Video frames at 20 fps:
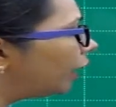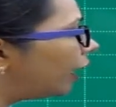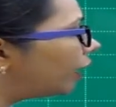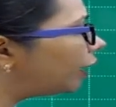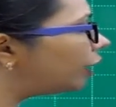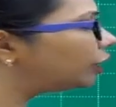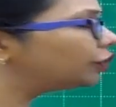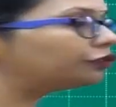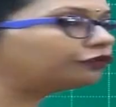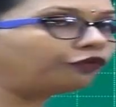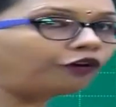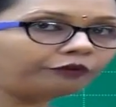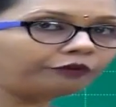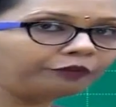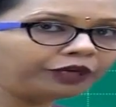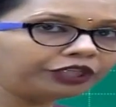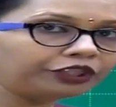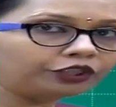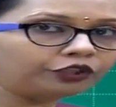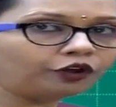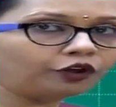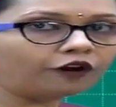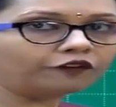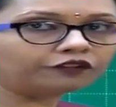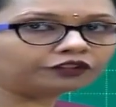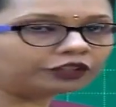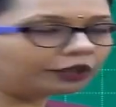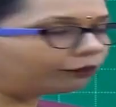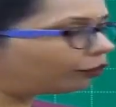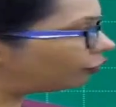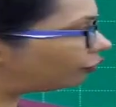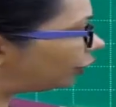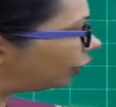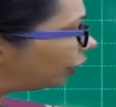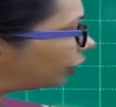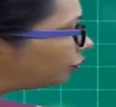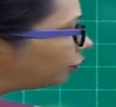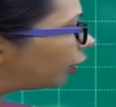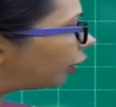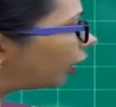there is formation of some of these